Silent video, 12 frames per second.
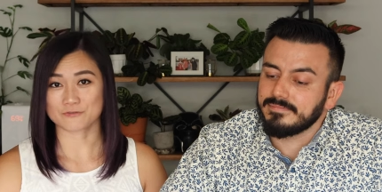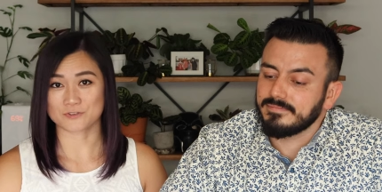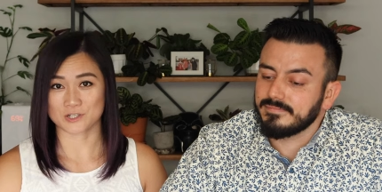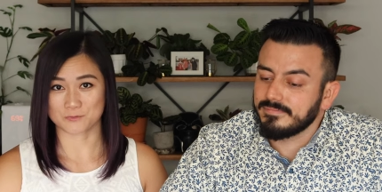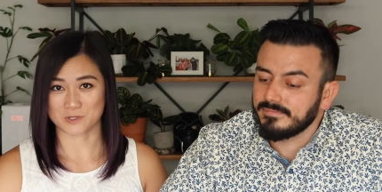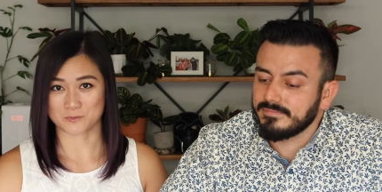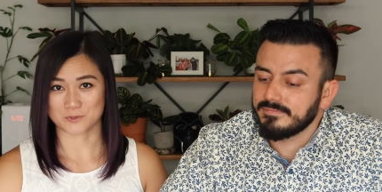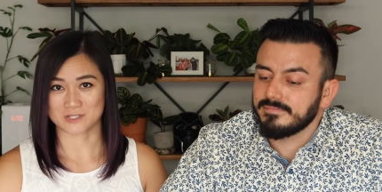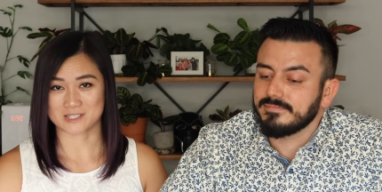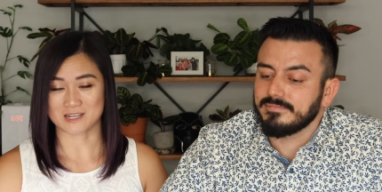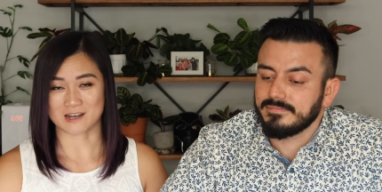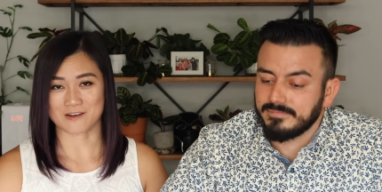Speaker 1: of Free
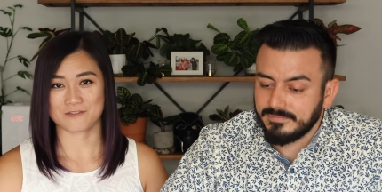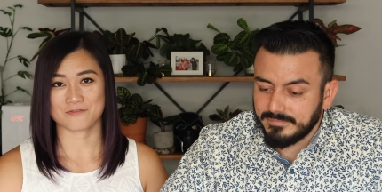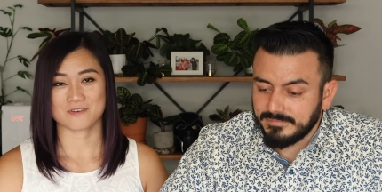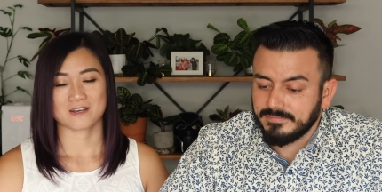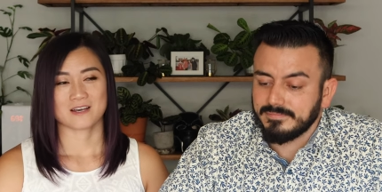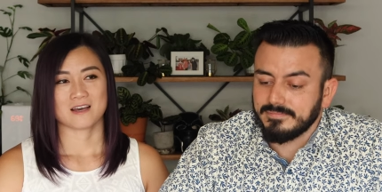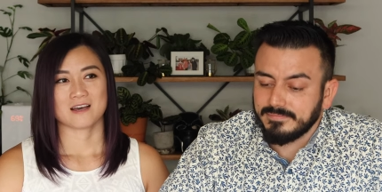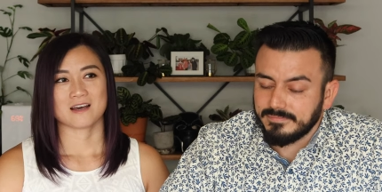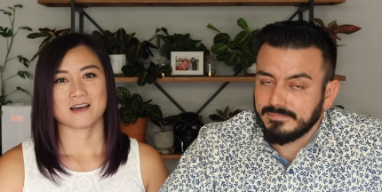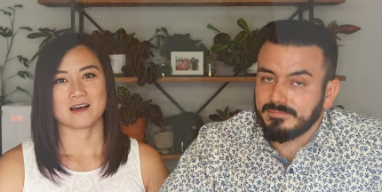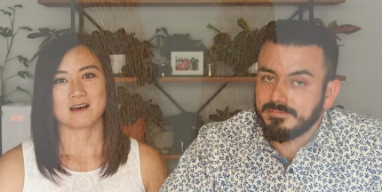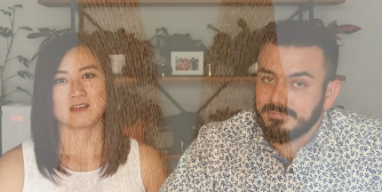People stuff.
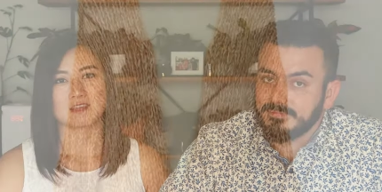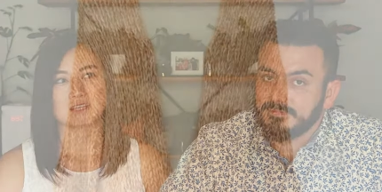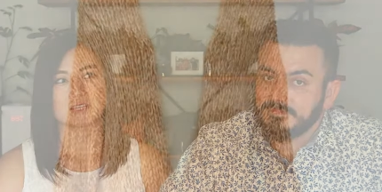Uh,